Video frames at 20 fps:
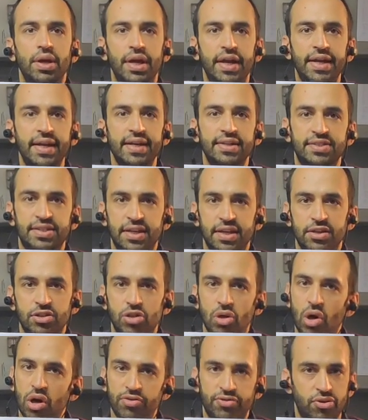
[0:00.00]
index case
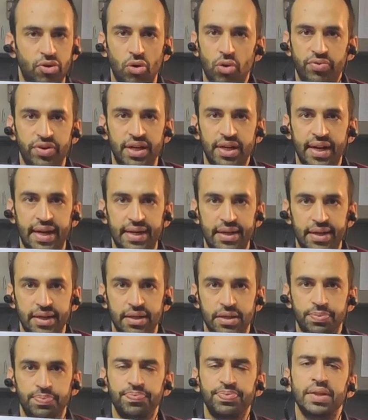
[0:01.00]
of
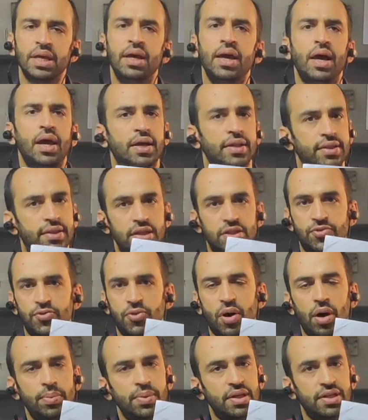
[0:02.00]
COVID-19. This
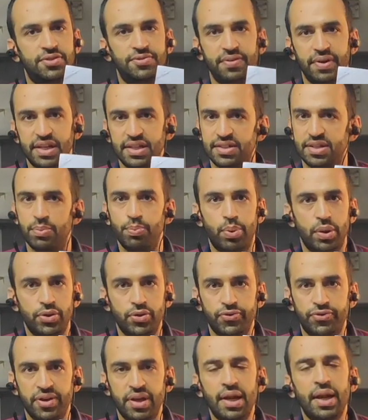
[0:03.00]
form is very simple
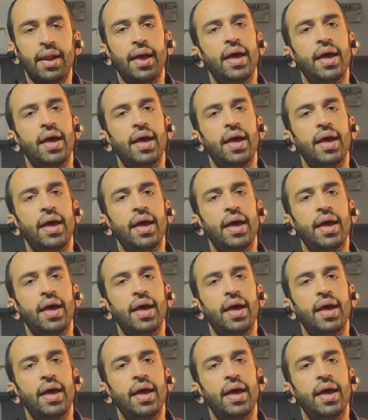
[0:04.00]
to fill.